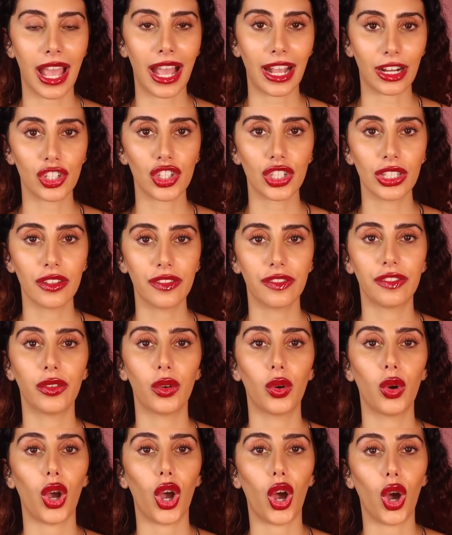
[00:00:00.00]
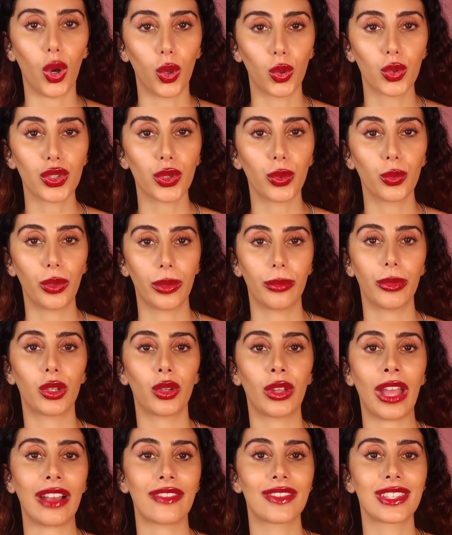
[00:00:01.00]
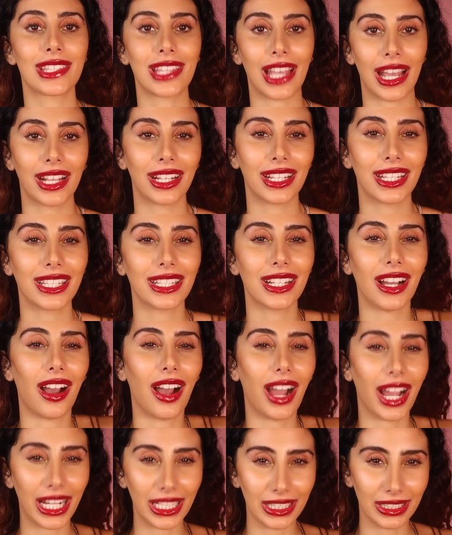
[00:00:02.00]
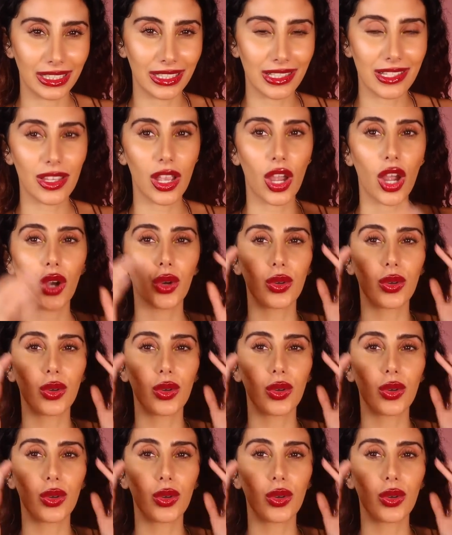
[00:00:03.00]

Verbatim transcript: actually for older women who have saggier eyelids